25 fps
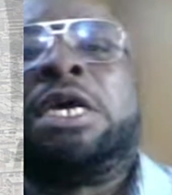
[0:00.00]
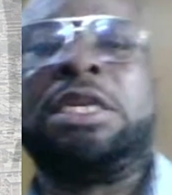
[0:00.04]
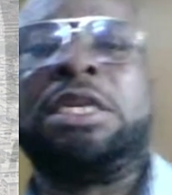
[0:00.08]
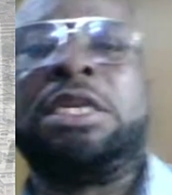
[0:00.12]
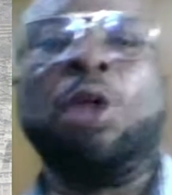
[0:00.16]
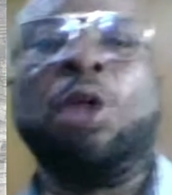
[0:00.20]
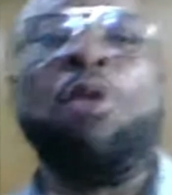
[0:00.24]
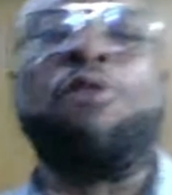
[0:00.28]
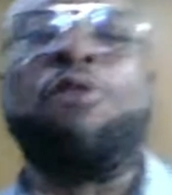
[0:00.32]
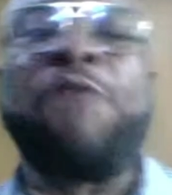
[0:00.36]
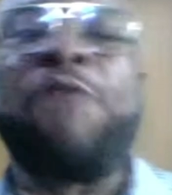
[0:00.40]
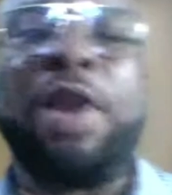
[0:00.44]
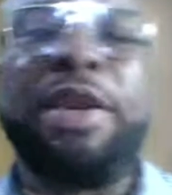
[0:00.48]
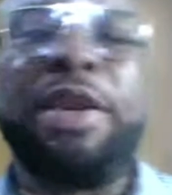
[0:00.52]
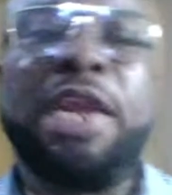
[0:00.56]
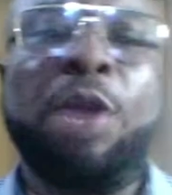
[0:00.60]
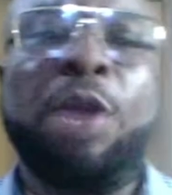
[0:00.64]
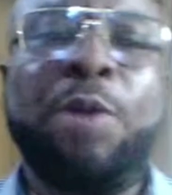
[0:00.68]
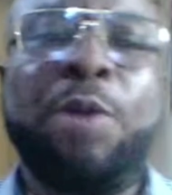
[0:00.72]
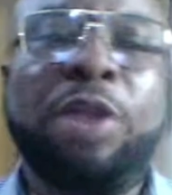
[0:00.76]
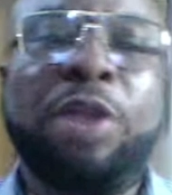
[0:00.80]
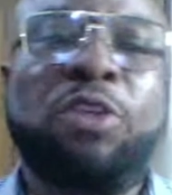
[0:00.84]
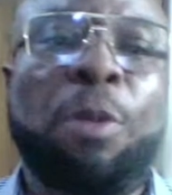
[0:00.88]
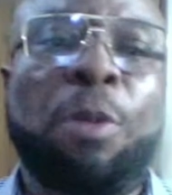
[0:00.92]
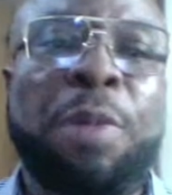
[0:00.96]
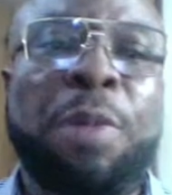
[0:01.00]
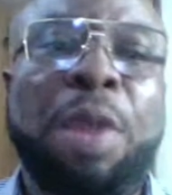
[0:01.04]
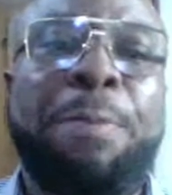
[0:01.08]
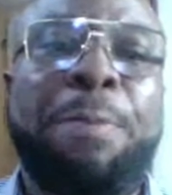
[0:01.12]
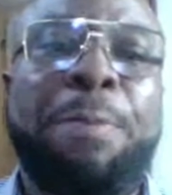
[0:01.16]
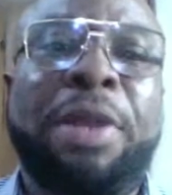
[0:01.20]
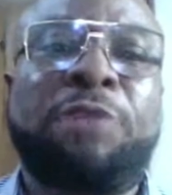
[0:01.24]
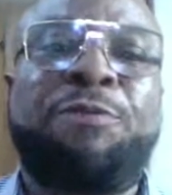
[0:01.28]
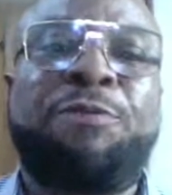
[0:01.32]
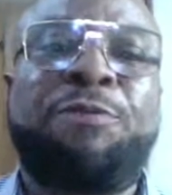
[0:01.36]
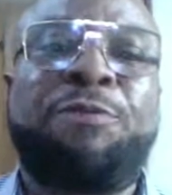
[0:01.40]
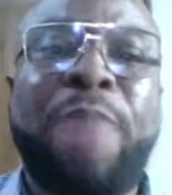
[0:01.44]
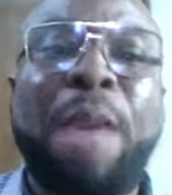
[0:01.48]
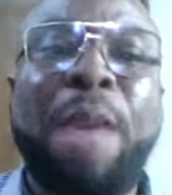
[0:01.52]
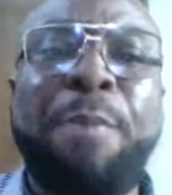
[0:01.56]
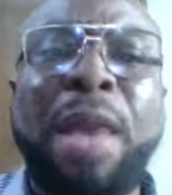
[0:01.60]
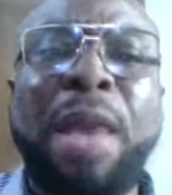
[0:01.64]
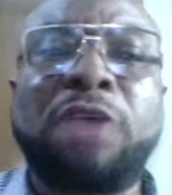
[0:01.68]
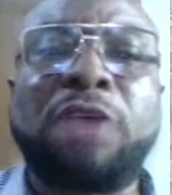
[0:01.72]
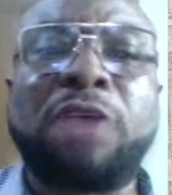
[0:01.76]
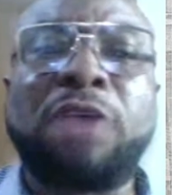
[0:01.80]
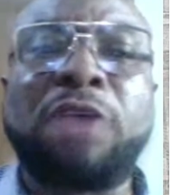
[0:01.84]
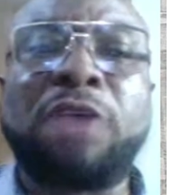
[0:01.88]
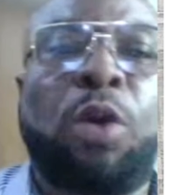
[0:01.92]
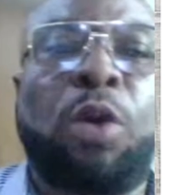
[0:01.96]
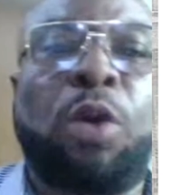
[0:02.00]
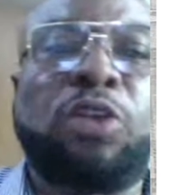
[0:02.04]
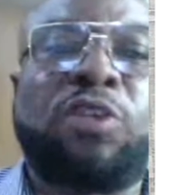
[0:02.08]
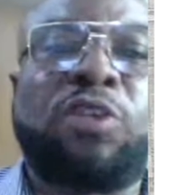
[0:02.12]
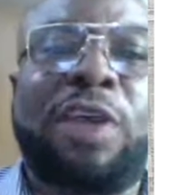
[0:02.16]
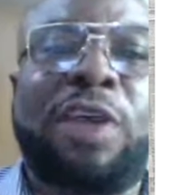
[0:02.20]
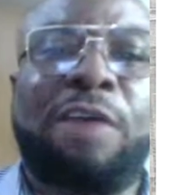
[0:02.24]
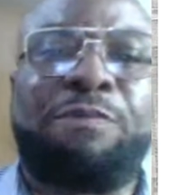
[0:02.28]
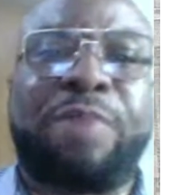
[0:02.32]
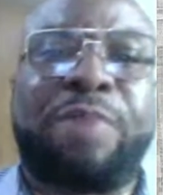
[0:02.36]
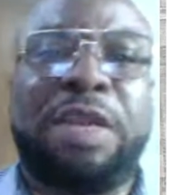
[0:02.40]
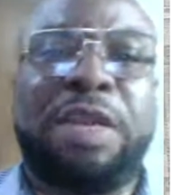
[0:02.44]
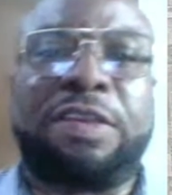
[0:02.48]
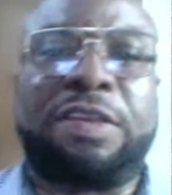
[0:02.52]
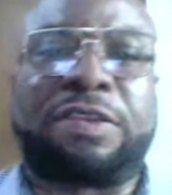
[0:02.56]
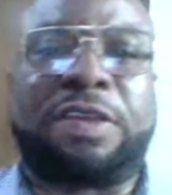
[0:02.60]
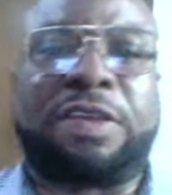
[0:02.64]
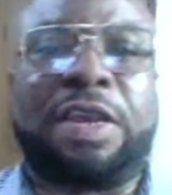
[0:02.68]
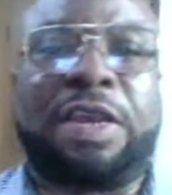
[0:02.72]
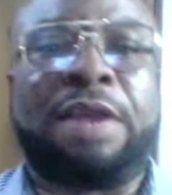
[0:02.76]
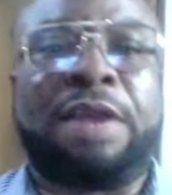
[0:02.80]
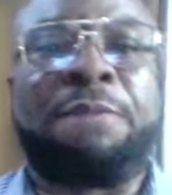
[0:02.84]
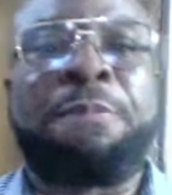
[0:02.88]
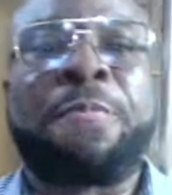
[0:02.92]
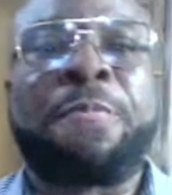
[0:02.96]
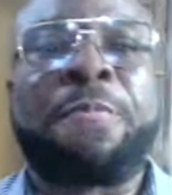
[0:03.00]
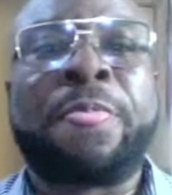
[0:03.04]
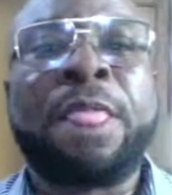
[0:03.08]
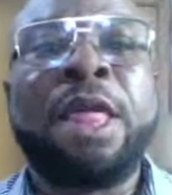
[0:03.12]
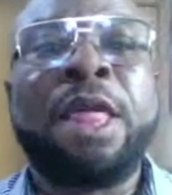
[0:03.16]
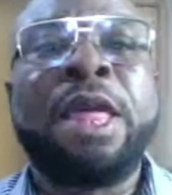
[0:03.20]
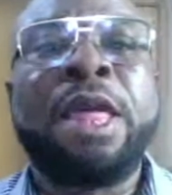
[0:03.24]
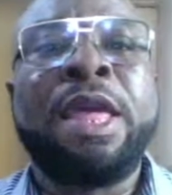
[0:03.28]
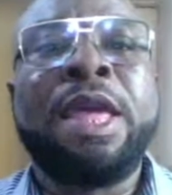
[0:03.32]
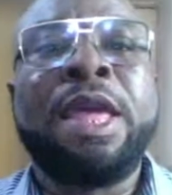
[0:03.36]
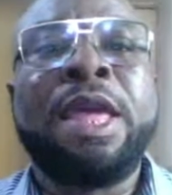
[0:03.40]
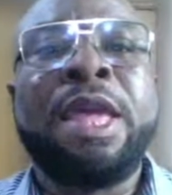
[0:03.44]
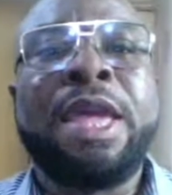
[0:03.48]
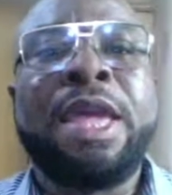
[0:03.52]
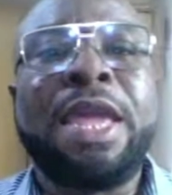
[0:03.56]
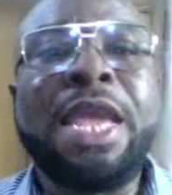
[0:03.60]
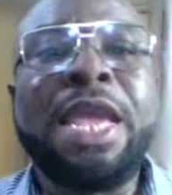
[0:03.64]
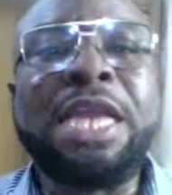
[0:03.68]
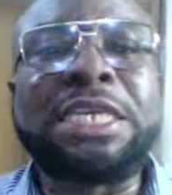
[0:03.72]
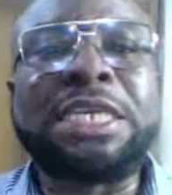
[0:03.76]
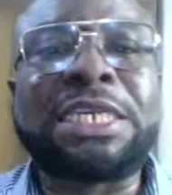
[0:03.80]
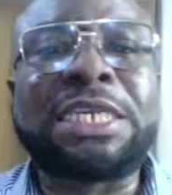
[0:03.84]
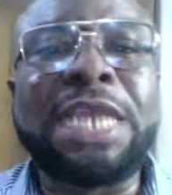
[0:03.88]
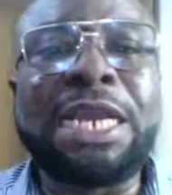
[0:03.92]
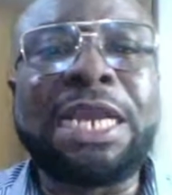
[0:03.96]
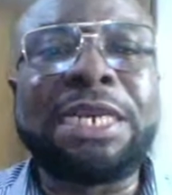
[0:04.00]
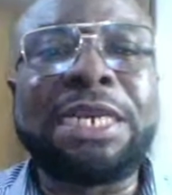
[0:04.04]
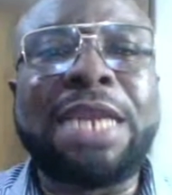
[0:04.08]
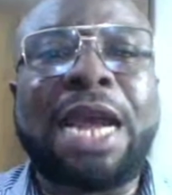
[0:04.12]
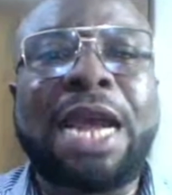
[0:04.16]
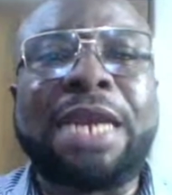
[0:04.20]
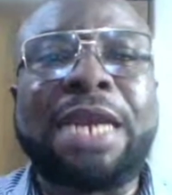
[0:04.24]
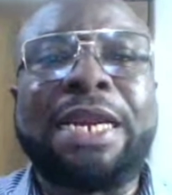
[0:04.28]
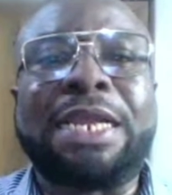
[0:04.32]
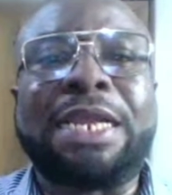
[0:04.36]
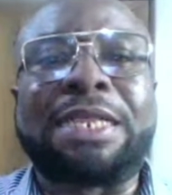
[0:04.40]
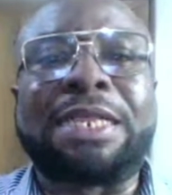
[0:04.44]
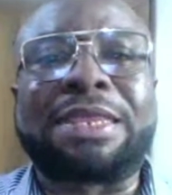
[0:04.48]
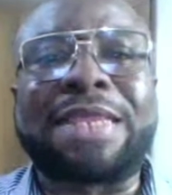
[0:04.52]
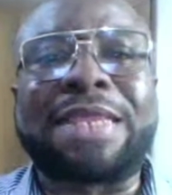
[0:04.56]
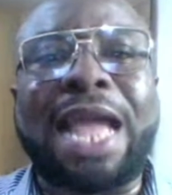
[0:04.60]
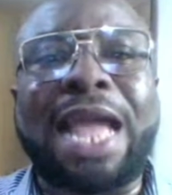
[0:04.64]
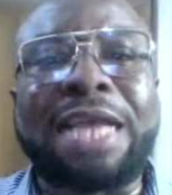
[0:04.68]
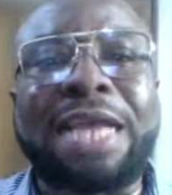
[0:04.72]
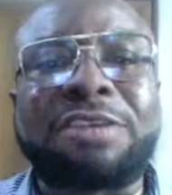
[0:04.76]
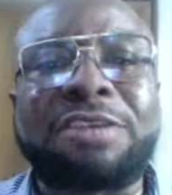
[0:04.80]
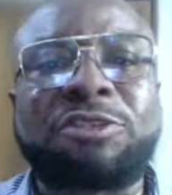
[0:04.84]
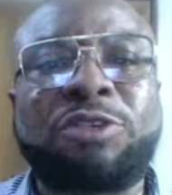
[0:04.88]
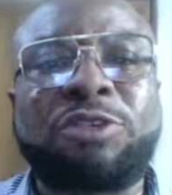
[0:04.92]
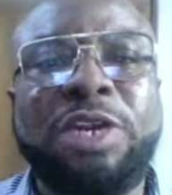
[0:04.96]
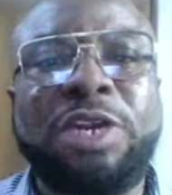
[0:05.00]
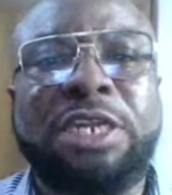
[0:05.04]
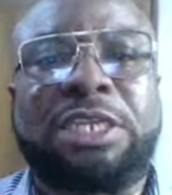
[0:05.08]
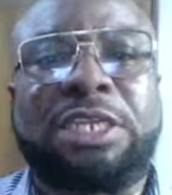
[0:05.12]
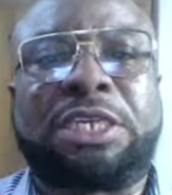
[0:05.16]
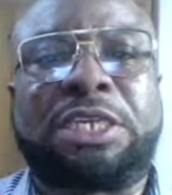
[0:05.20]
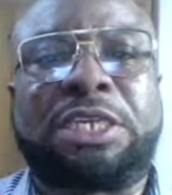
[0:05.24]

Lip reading: find a way to play. But based on what you have placed here, it's saying that the tax rate